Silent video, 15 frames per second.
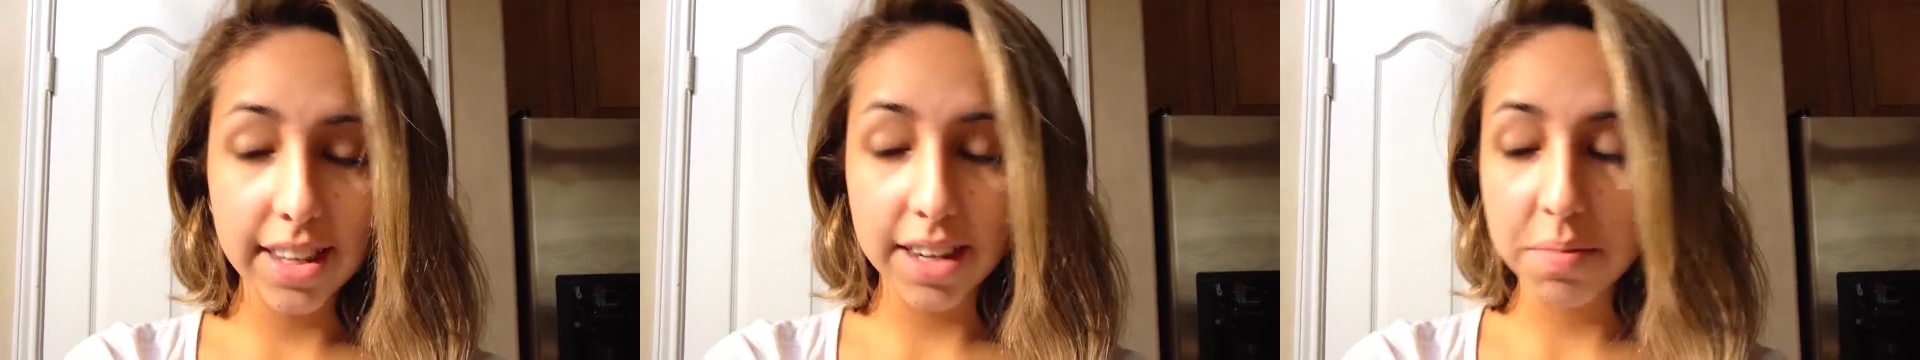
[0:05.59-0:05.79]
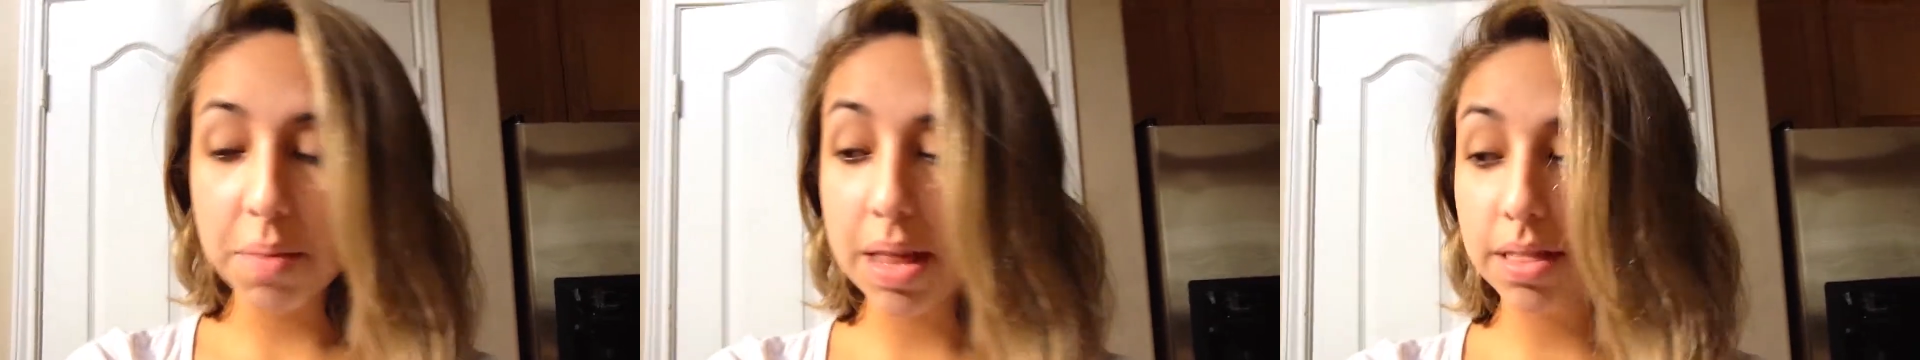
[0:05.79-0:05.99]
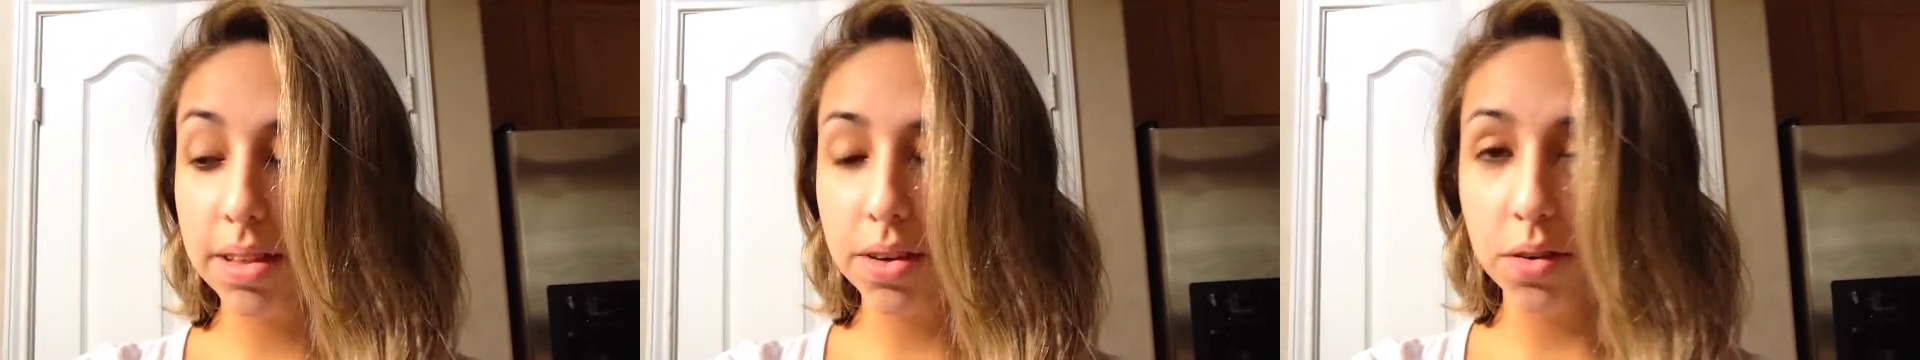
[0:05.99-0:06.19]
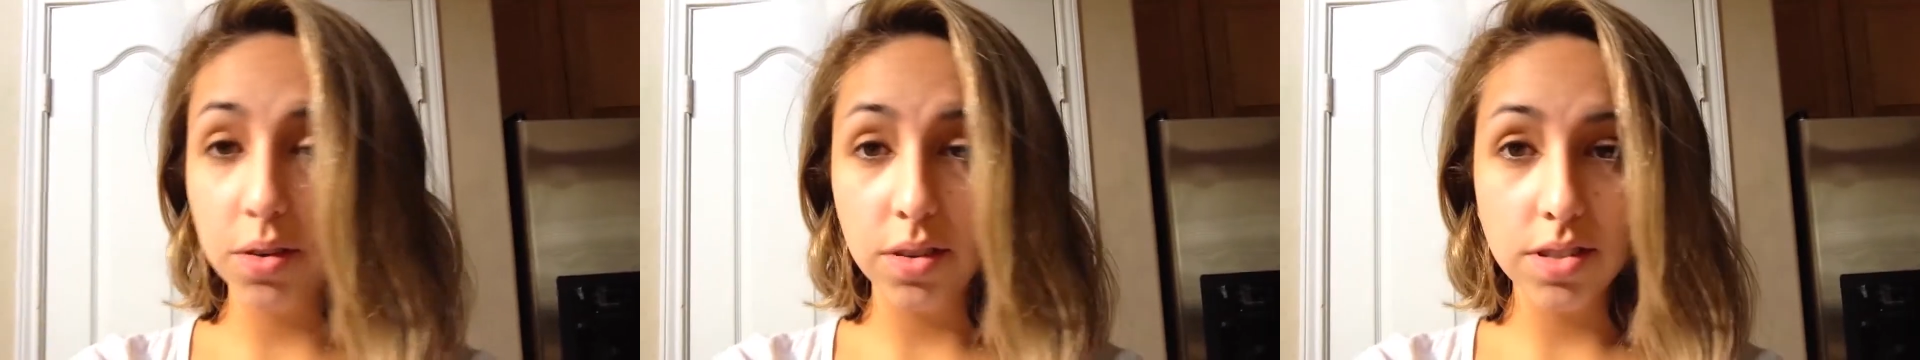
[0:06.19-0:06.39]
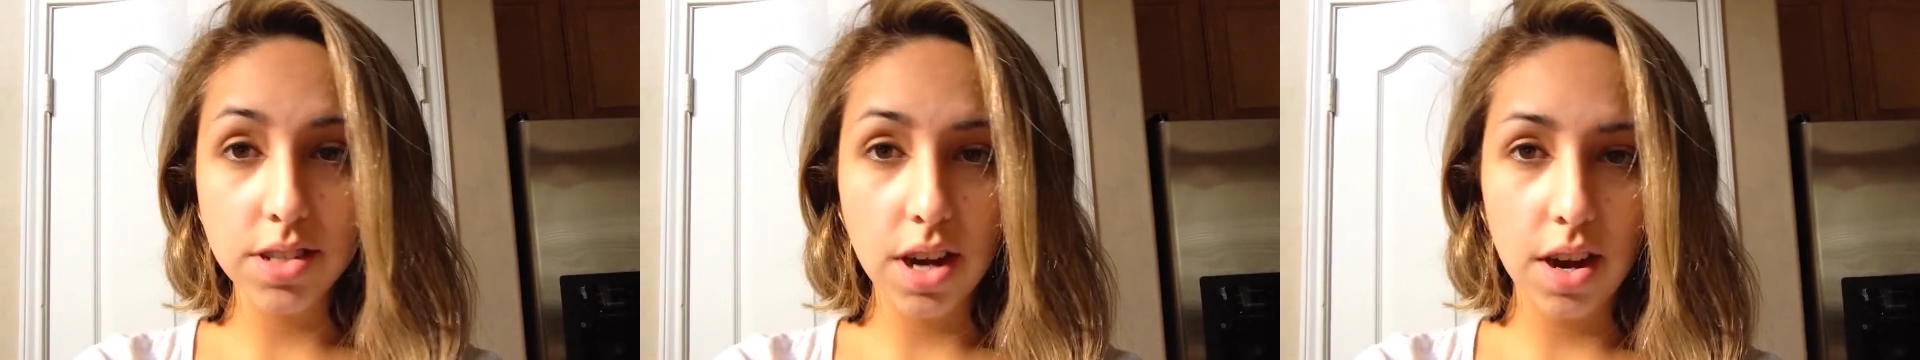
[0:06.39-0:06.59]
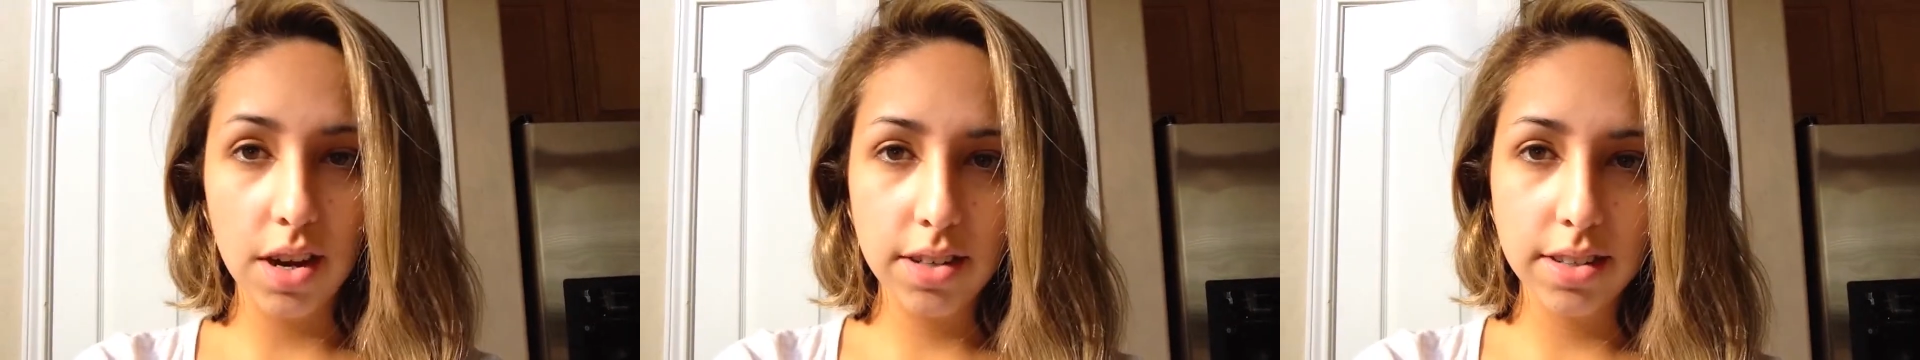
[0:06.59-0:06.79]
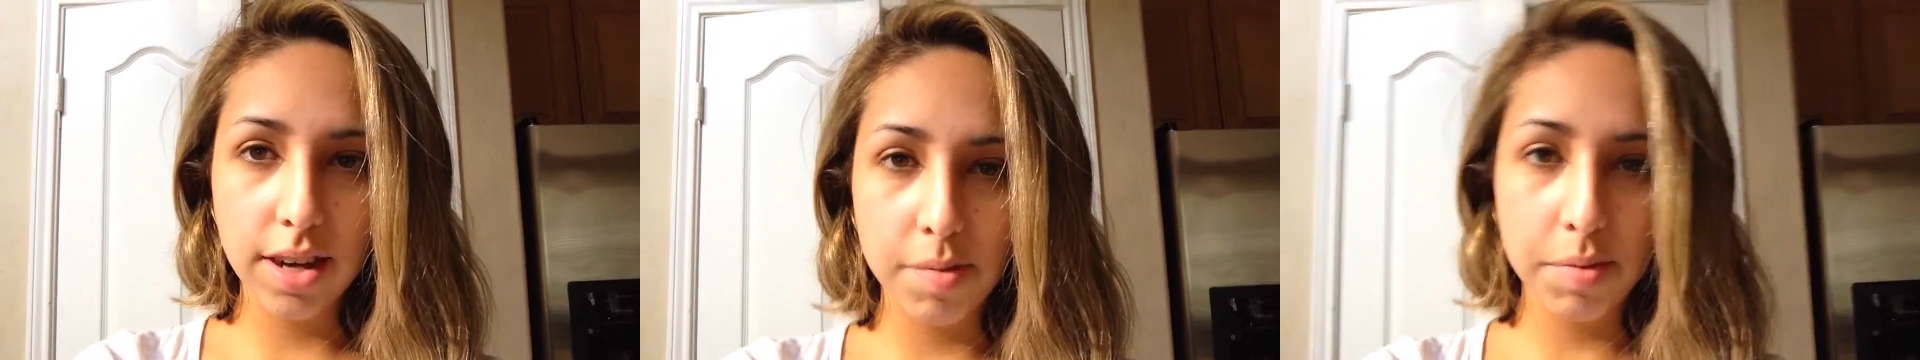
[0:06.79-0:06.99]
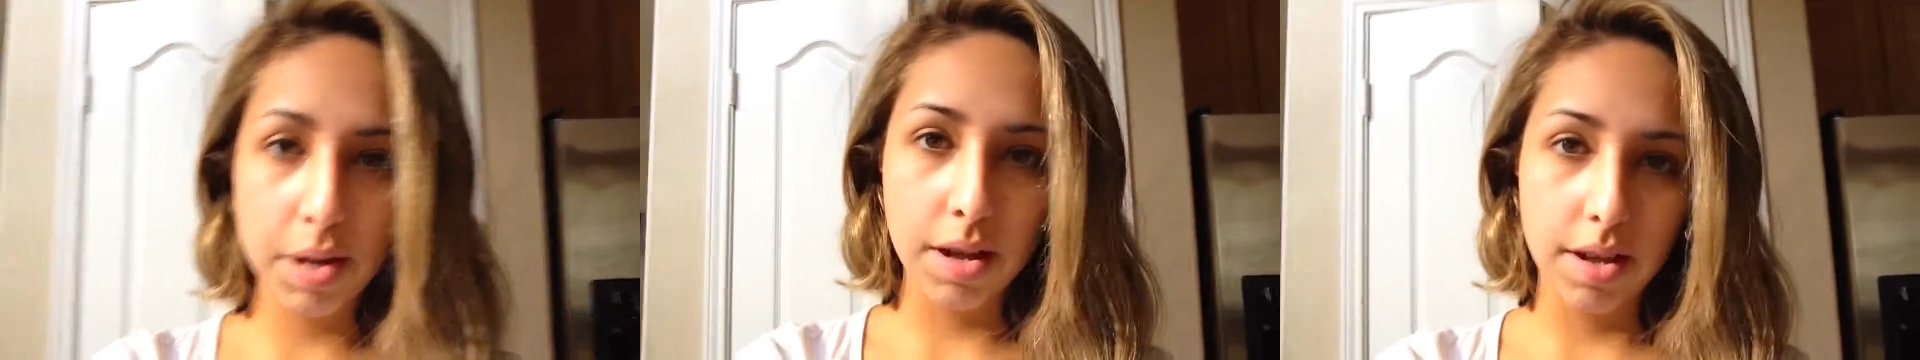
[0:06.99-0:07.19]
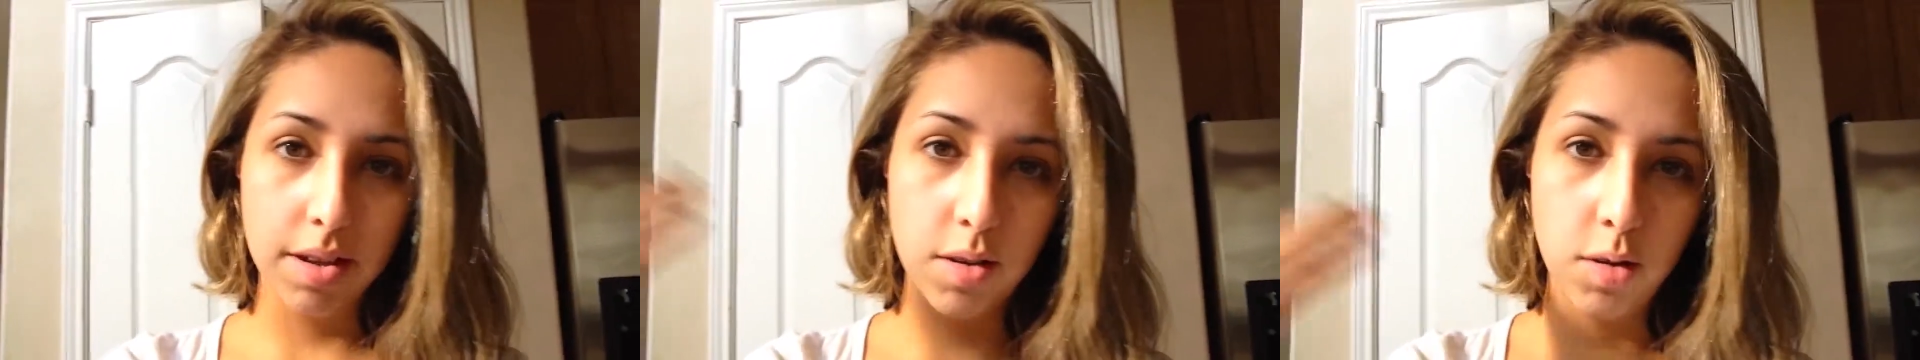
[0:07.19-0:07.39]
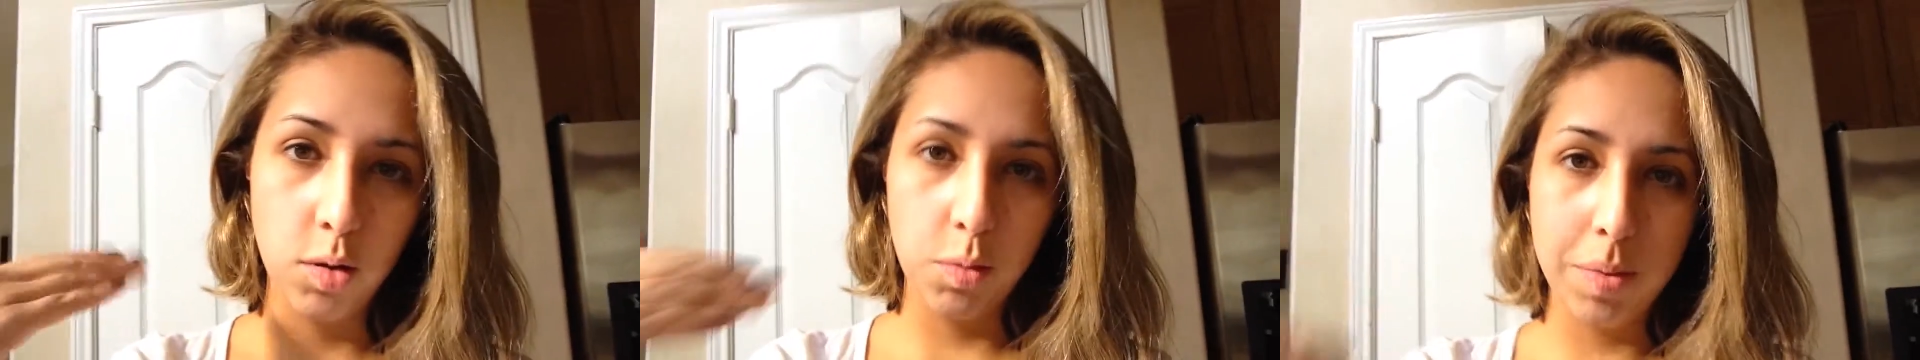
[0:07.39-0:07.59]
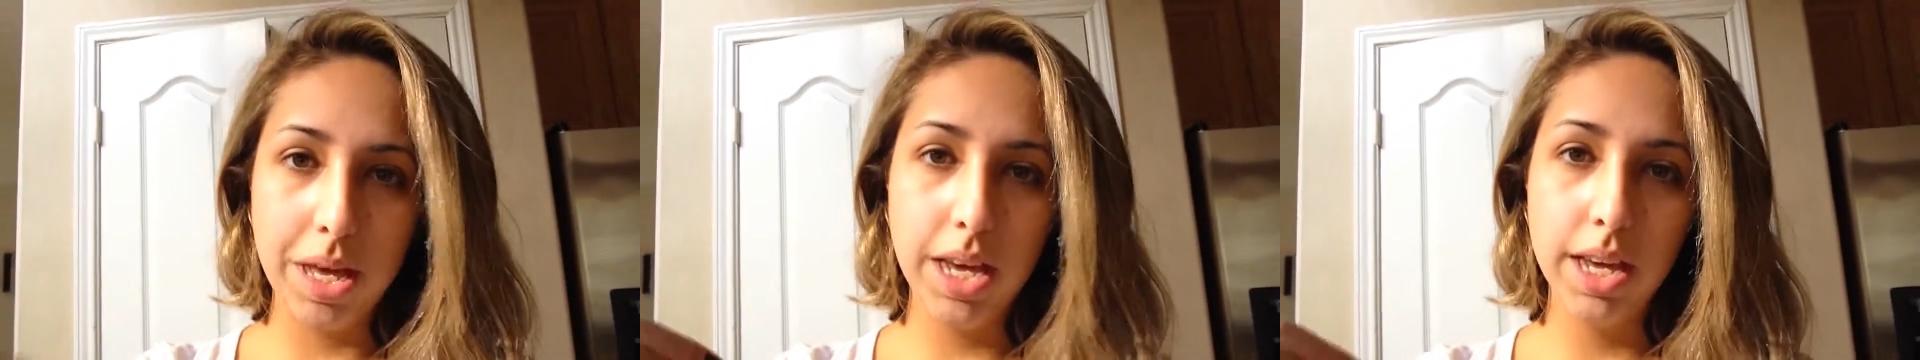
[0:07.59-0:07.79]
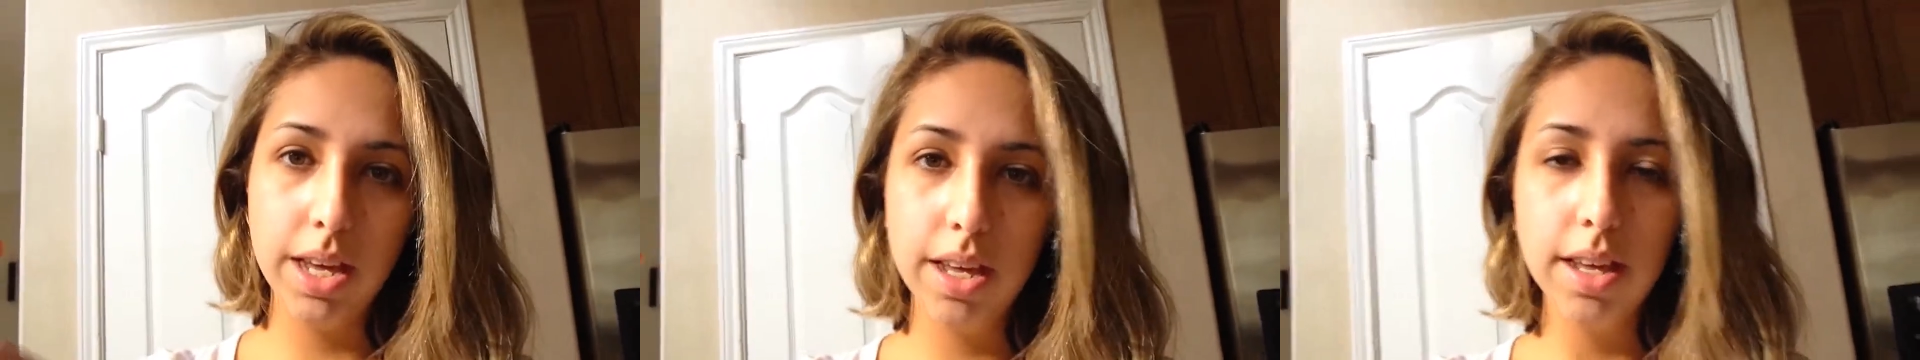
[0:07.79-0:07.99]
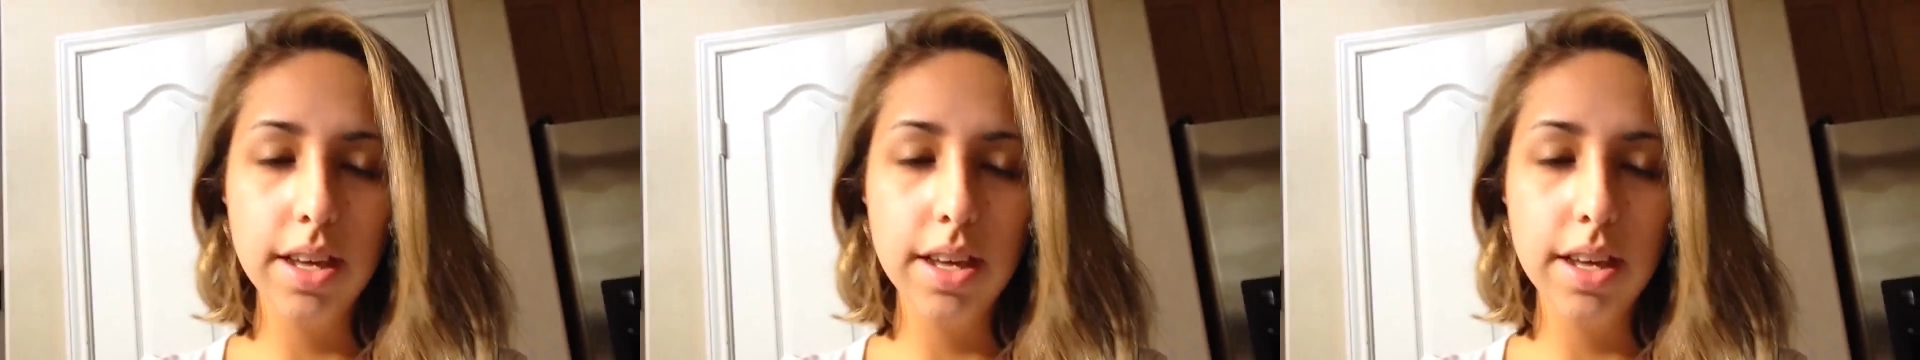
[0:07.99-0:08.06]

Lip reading: like my literal dog, not my homie,